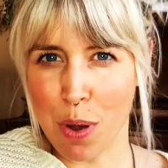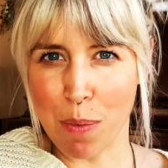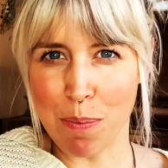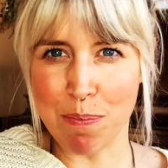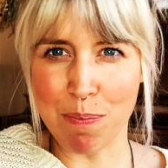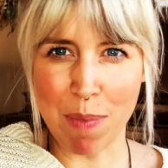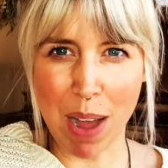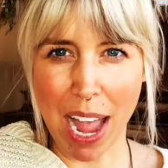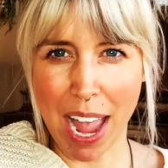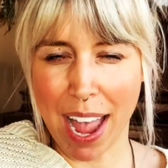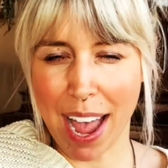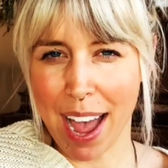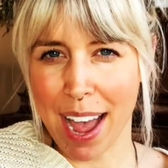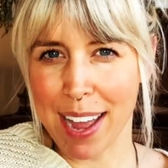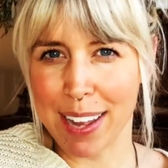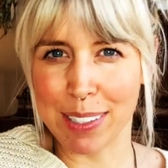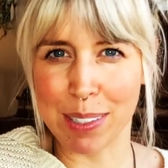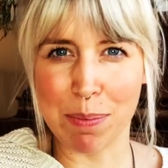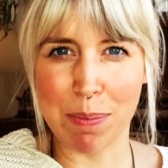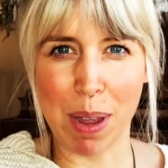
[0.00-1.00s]
my
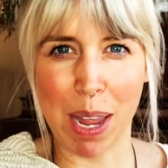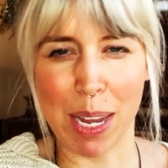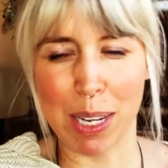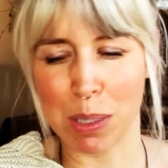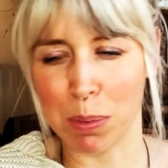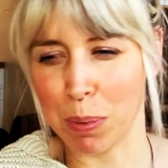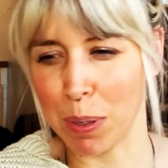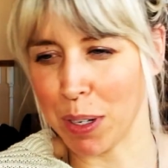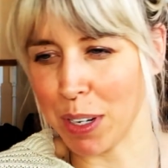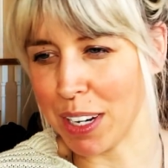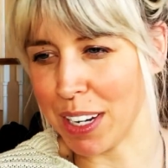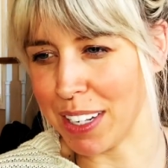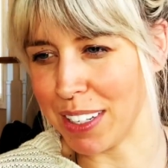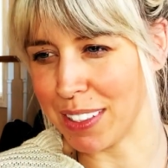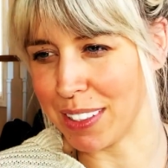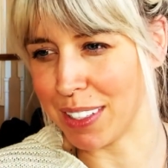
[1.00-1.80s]
eyes and my experience,